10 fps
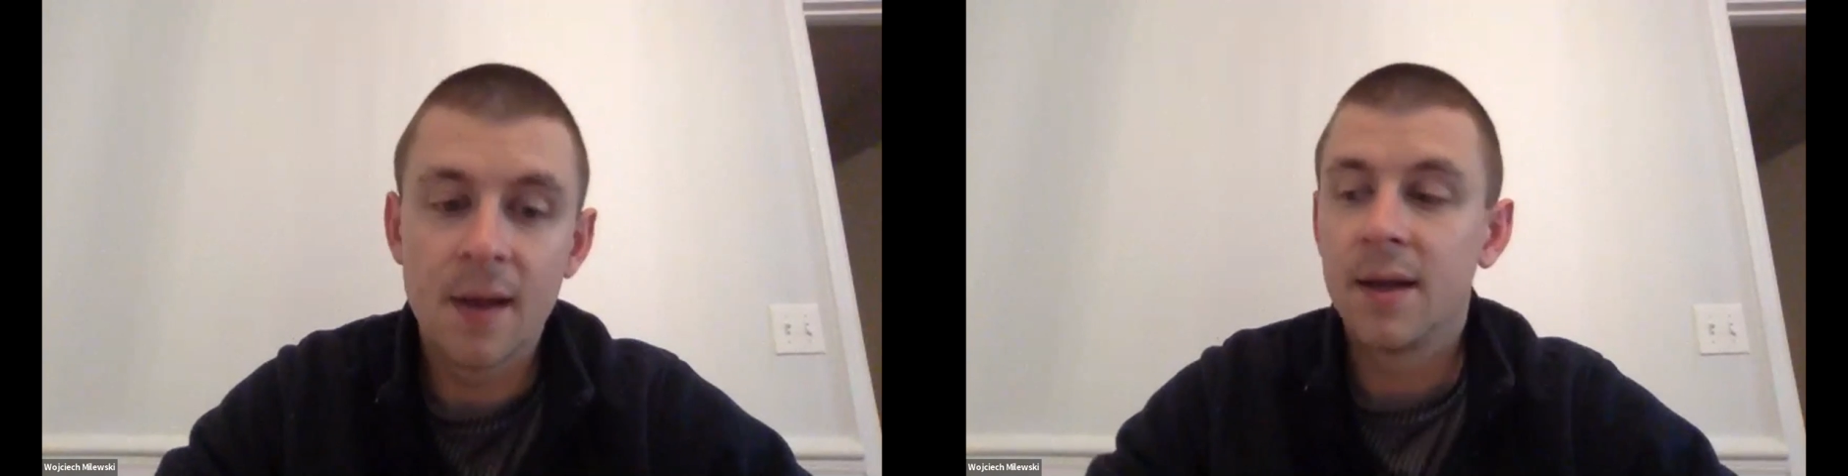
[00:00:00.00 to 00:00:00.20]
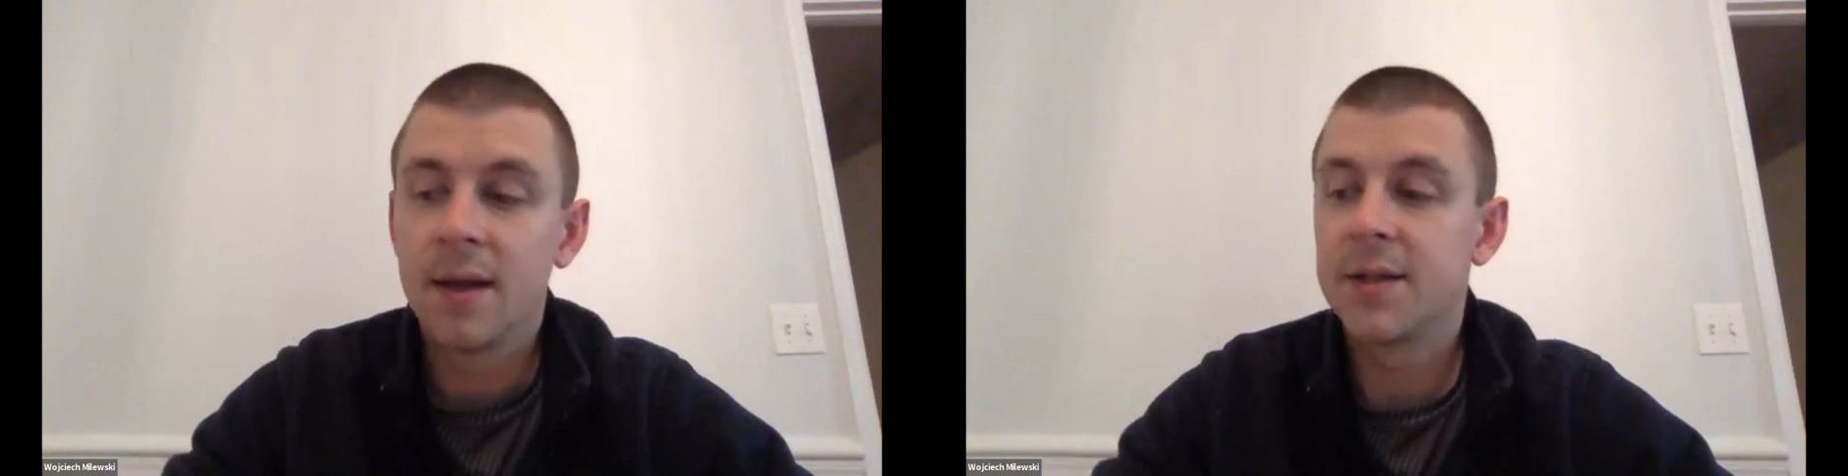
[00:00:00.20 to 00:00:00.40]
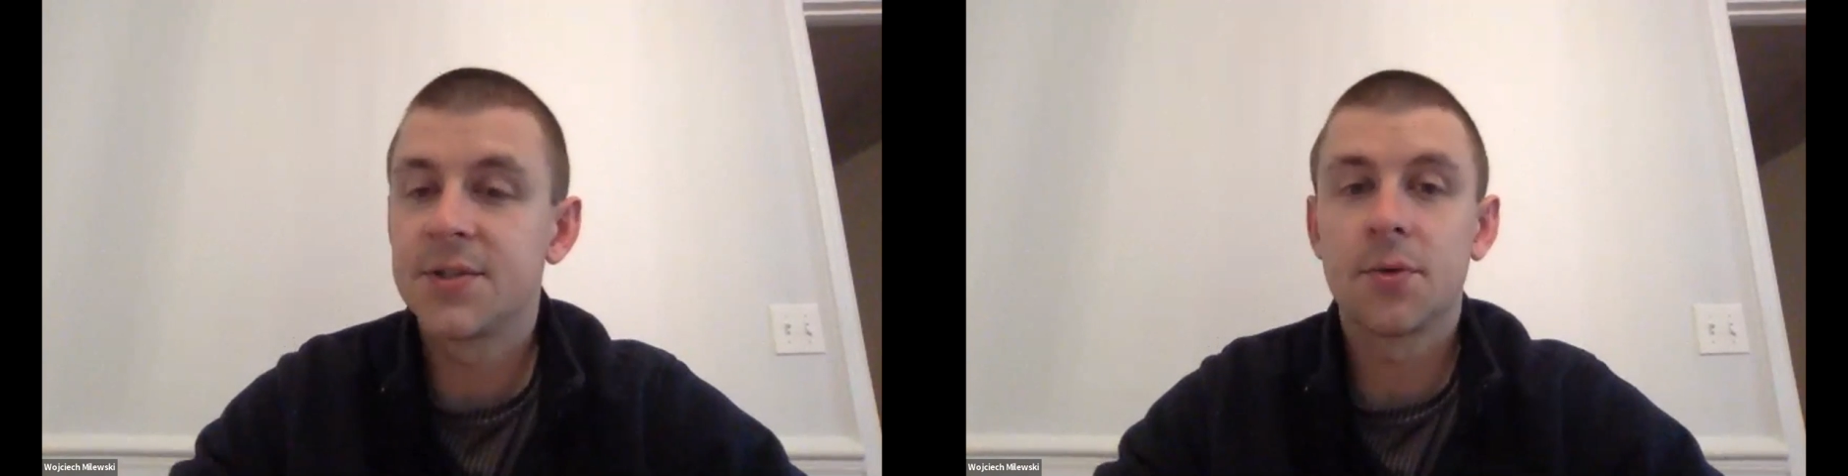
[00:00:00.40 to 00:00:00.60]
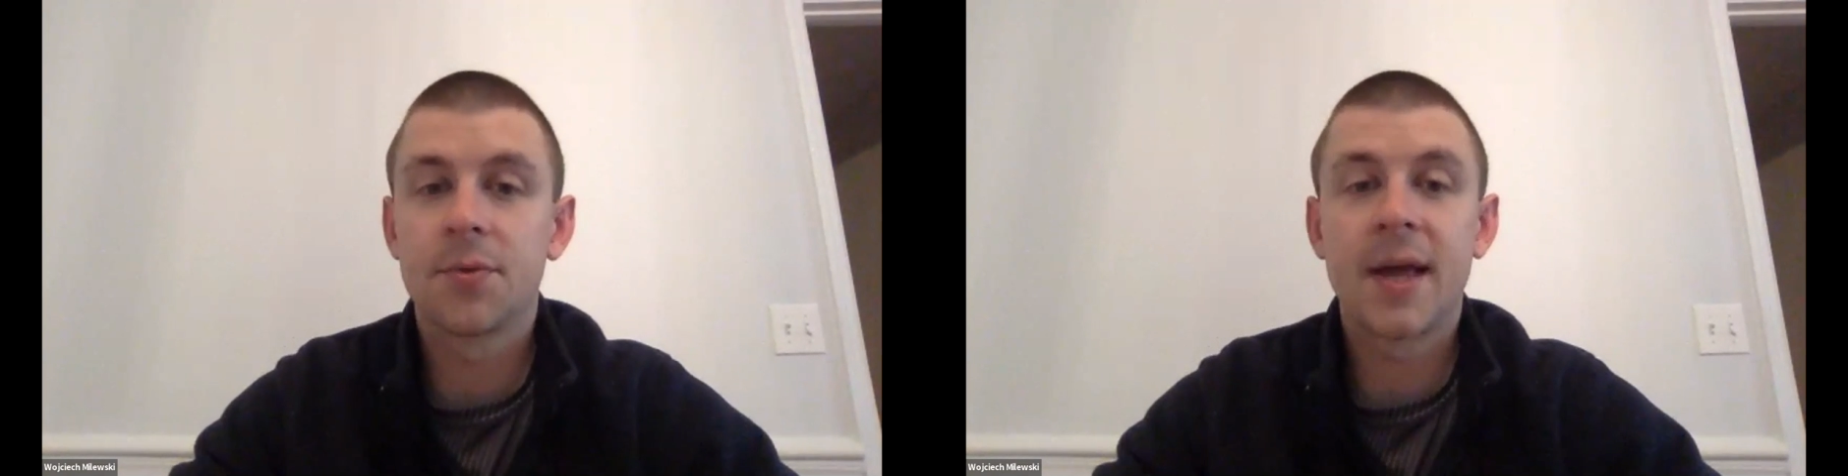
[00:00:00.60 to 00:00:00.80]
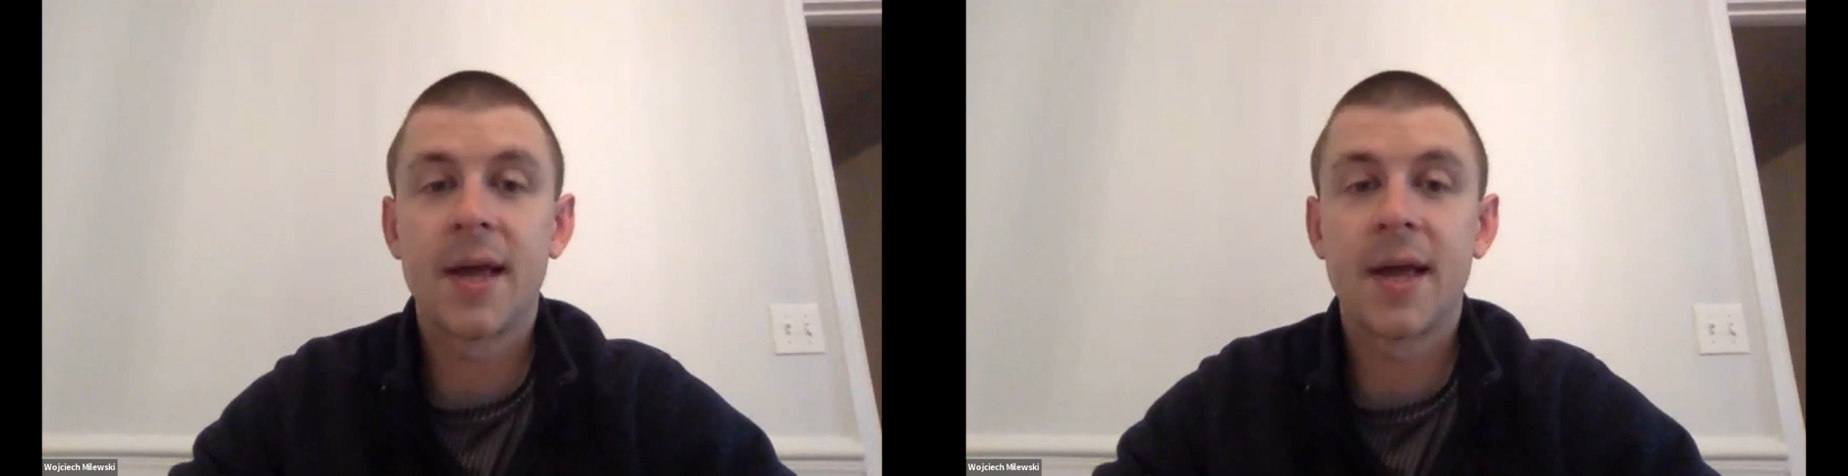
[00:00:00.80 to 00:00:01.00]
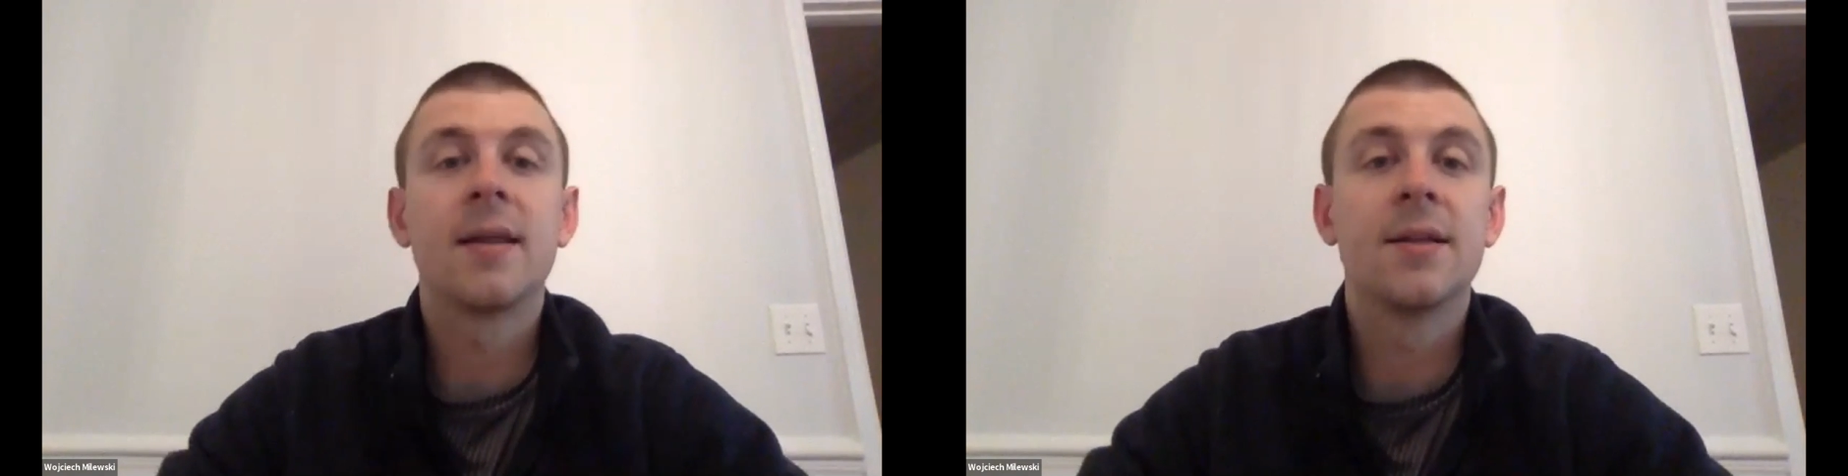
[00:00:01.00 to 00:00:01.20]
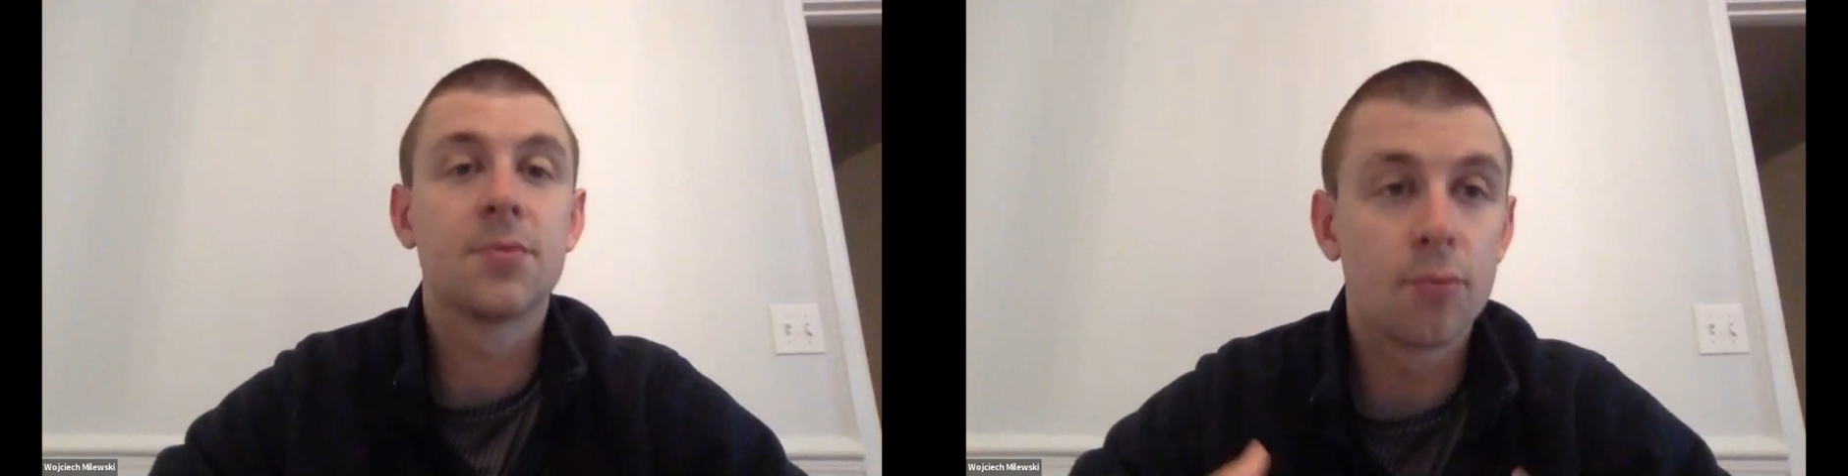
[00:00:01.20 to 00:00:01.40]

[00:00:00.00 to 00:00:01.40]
And so that is